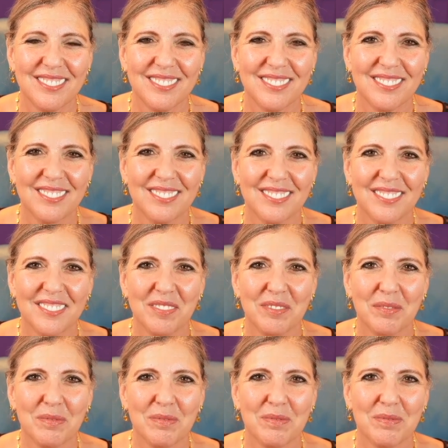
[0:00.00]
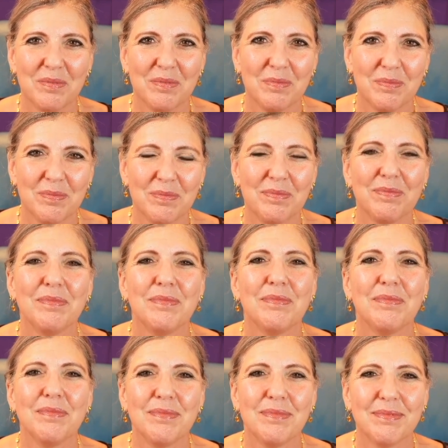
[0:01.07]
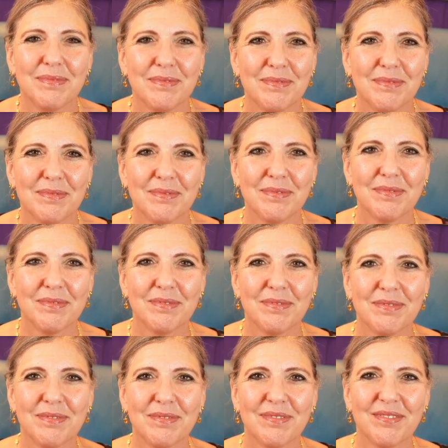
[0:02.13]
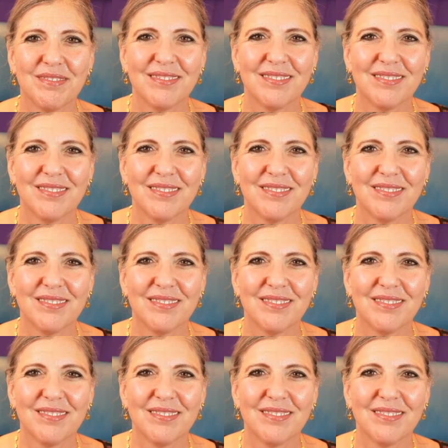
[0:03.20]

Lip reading: (silent)